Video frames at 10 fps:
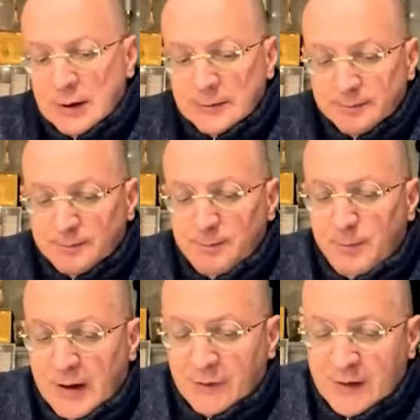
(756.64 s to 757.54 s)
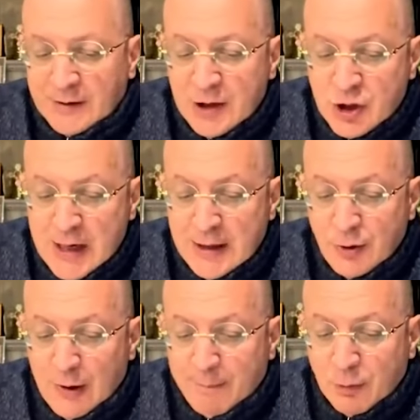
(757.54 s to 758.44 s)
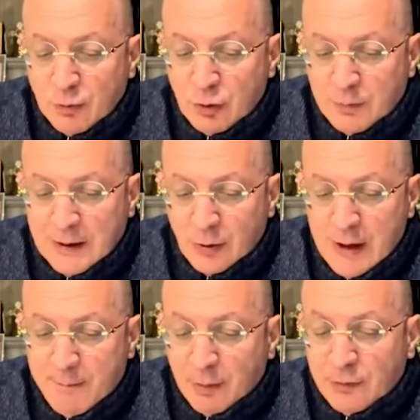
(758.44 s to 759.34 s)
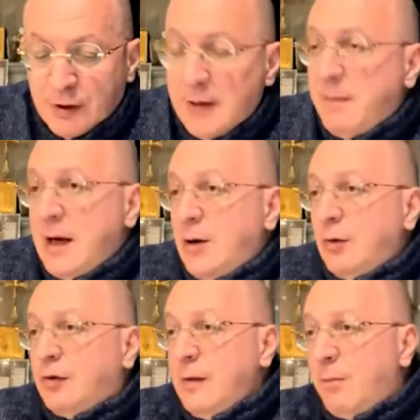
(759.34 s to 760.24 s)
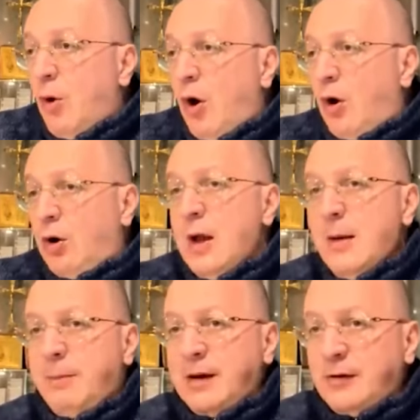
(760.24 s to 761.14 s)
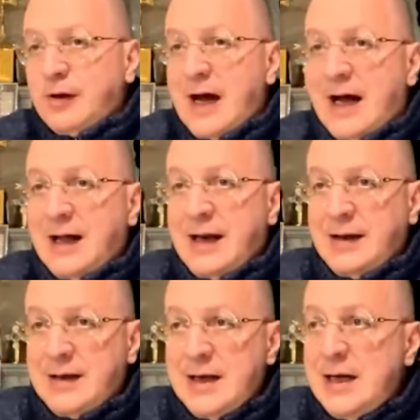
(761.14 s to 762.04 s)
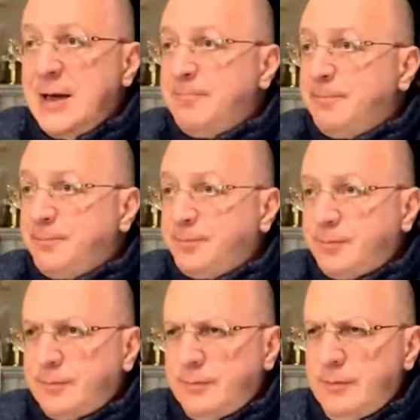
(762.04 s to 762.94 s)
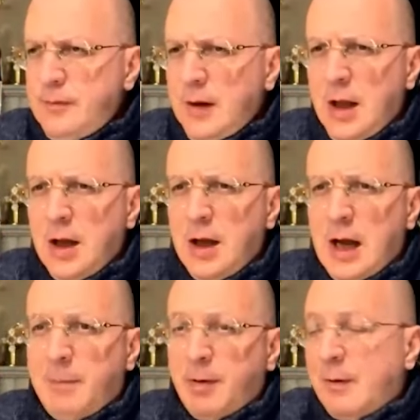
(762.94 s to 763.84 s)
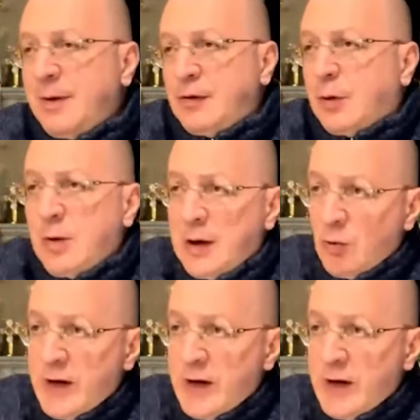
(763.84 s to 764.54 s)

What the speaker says: The Hungarian conference, which is not approving fiducia supplicans. In short, also the Polish one,